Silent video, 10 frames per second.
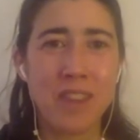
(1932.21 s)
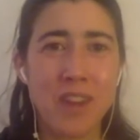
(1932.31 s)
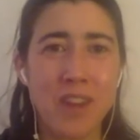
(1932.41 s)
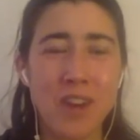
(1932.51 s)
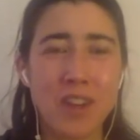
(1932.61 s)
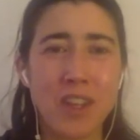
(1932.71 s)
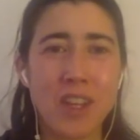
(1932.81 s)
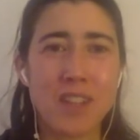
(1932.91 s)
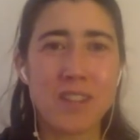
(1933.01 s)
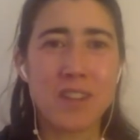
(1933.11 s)
And all the
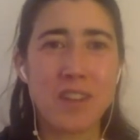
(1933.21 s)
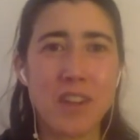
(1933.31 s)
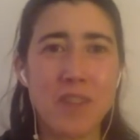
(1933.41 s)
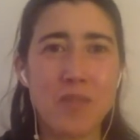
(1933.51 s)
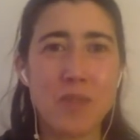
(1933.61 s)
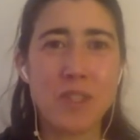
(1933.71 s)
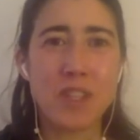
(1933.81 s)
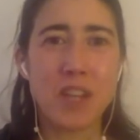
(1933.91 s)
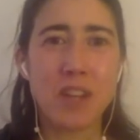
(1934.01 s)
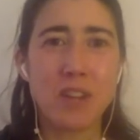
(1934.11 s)
kids, everybody's
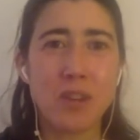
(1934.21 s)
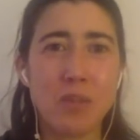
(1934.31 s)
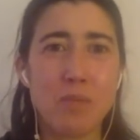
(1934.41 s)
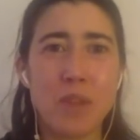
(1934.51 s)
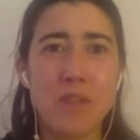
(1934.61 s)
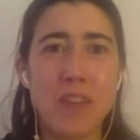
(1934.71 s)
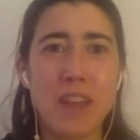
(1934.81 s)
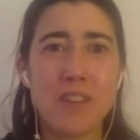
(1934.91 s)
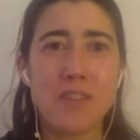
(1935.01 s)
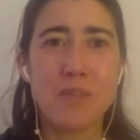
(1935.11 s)
got a little bit of the
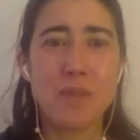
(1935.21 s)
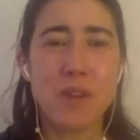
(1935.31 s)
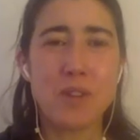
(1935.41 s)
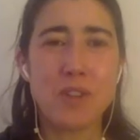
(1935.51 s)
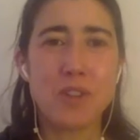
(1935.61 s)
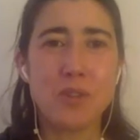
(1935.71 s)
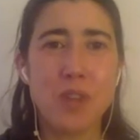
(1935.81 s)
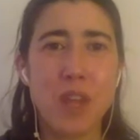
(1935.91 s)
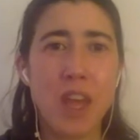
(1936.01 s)
edge of the parachute,